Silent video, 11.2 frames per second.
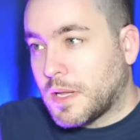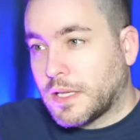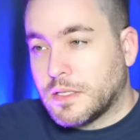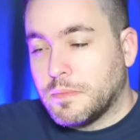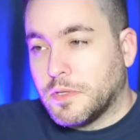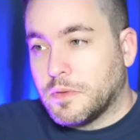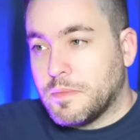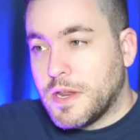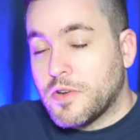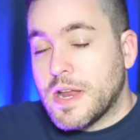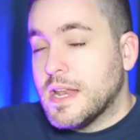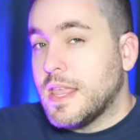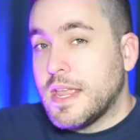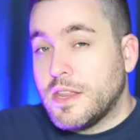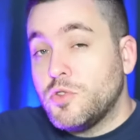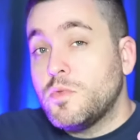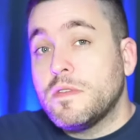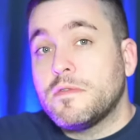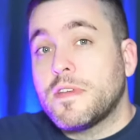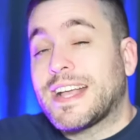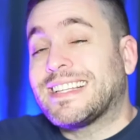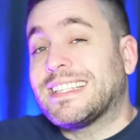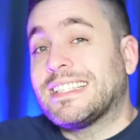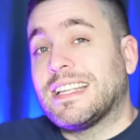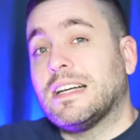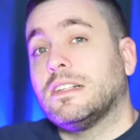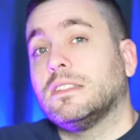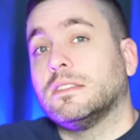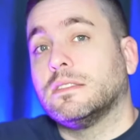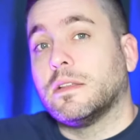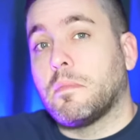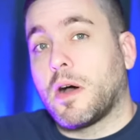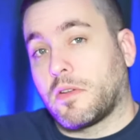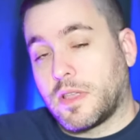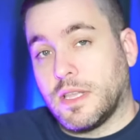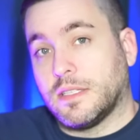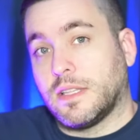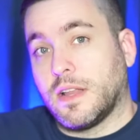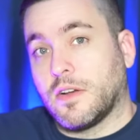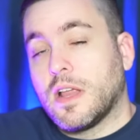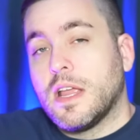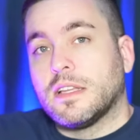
I like to build them here, and they do in fact sell the model kits there.